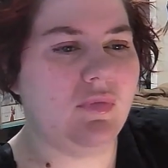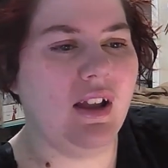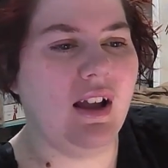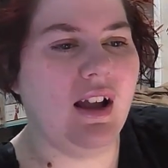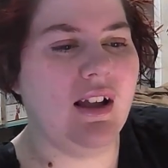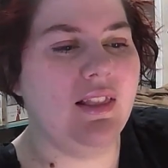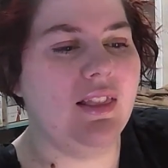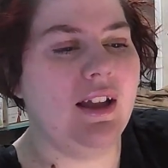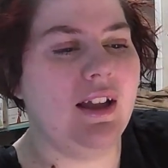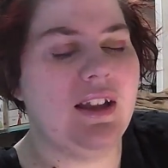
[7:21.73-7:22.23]

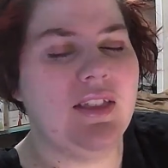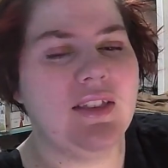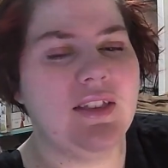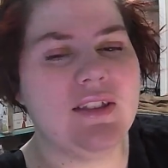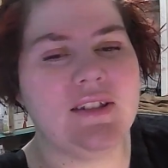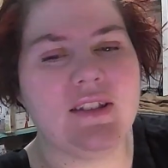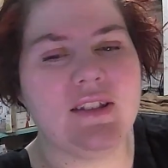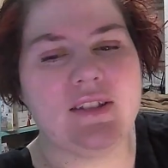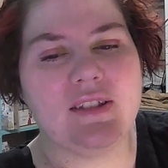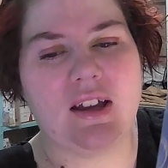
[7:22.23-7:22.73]
I like
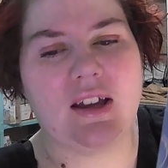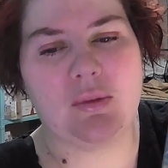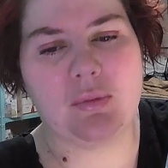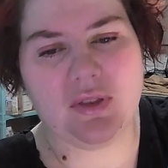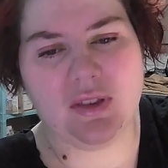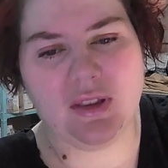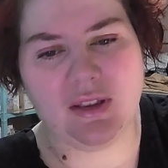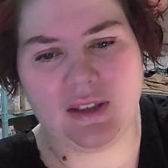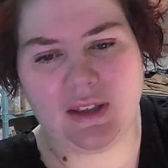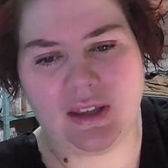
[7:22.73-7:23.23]
this design
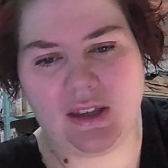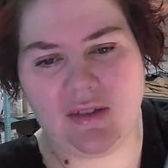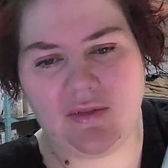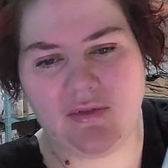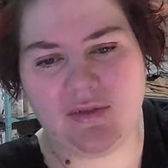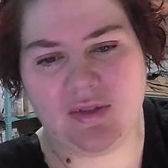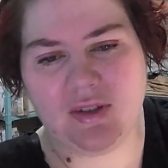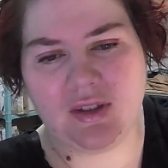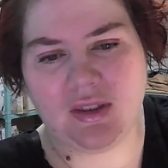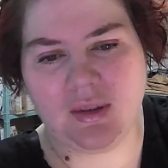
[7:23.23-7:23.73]
with the
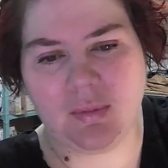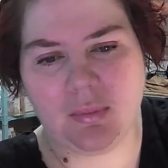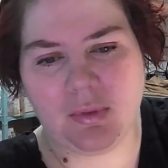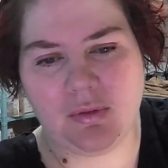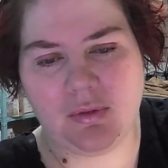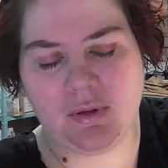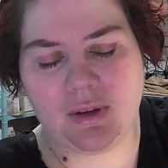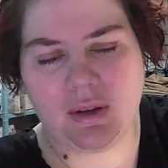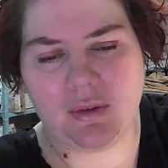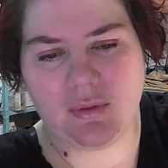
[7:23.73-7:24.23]
leaves and the
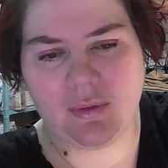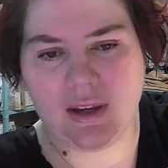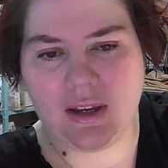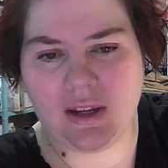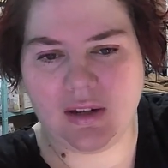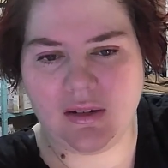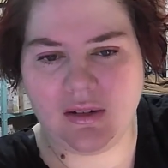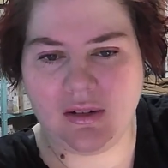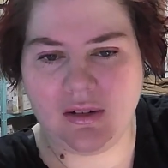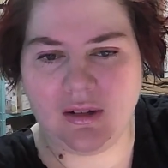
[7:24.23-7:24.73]
bluey
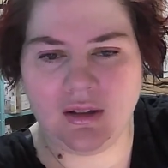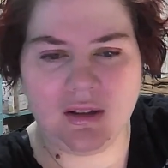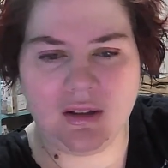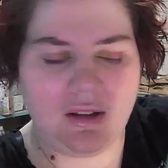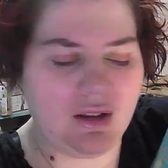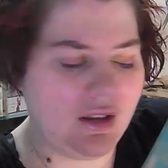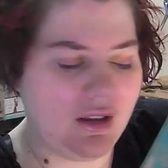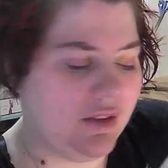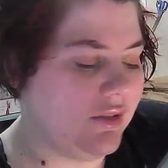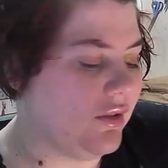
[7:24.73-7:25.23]
green
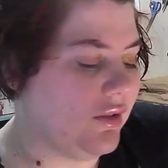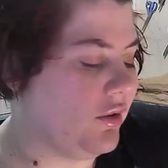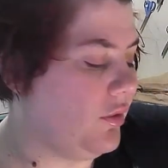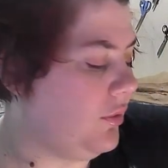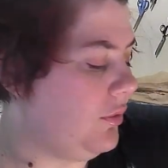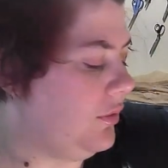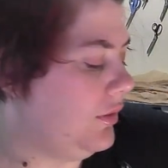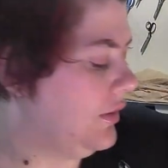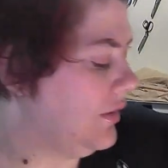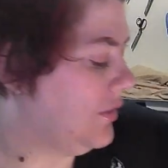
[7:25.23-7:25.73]
and the
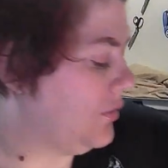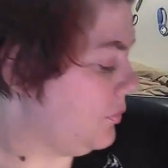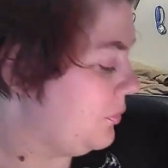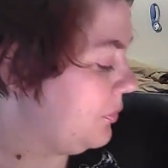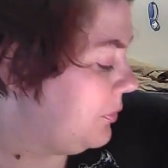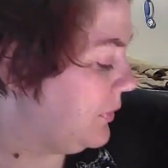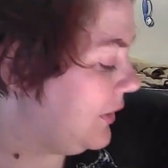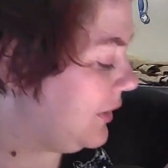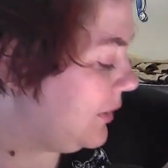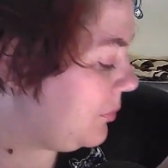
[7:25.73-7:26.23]
gold. It's
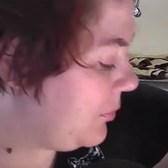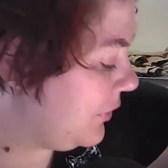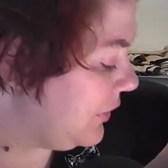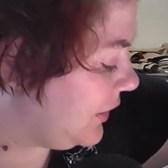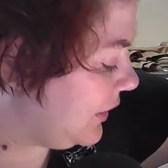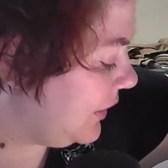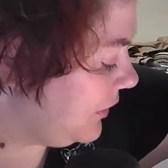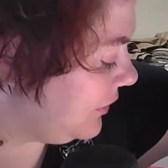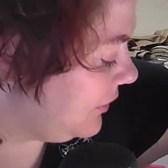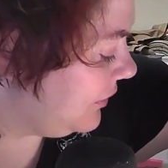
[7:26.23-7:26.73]
really pretty.